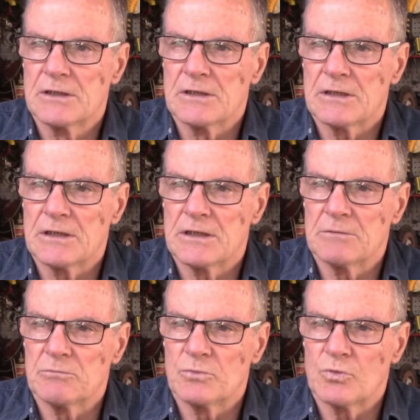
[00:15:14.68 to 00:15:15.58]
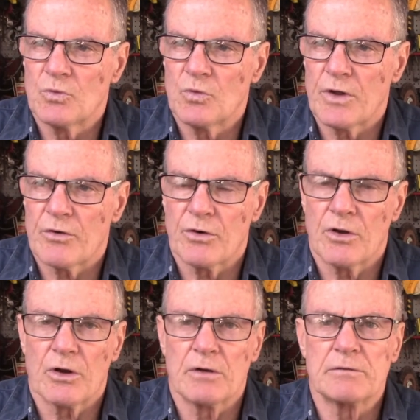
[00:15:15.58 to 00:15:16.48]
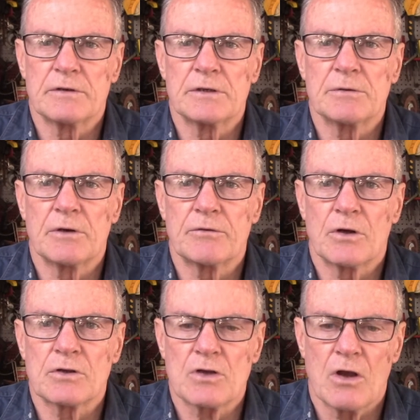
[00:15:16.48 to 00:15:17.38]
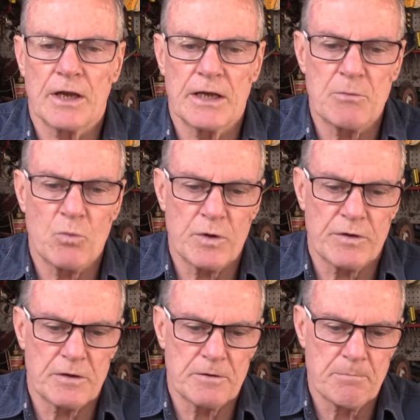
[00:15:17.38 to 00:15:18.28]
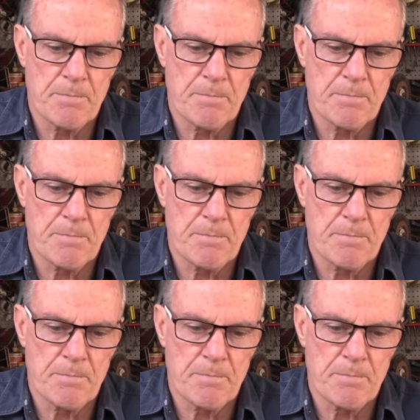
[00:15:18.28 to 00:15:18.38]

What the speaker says: whether or not I've got a slight limp with it.